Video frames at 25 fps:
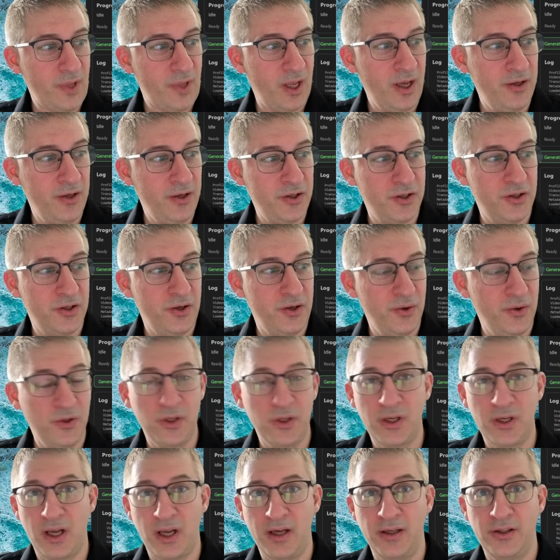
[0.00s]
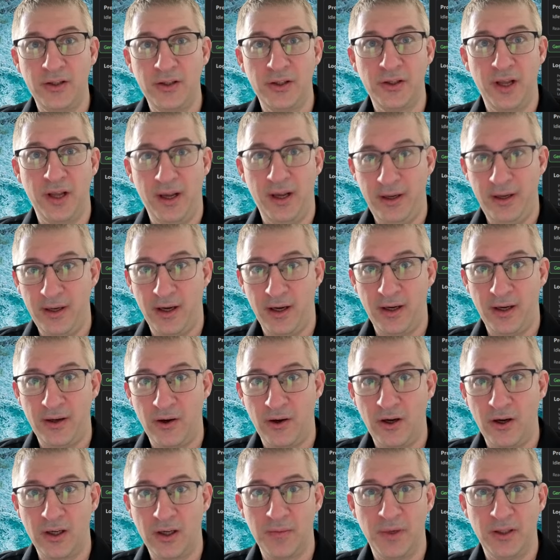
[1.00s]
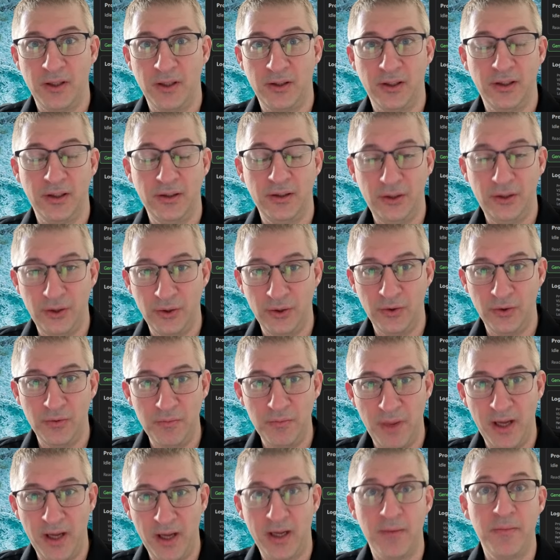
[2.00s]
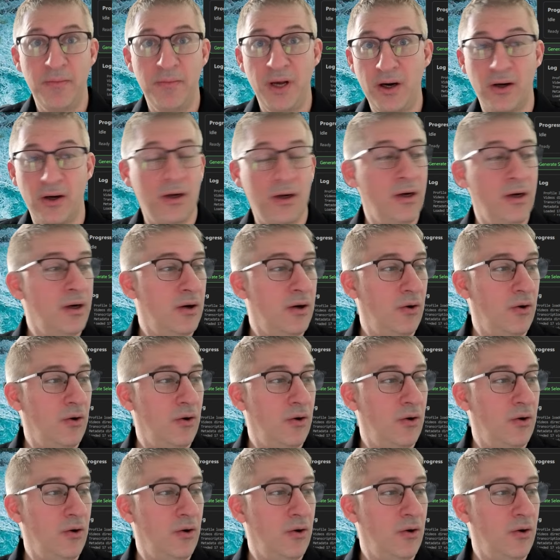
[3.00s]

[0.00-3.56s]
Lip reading: it's just AI augmented to make it better,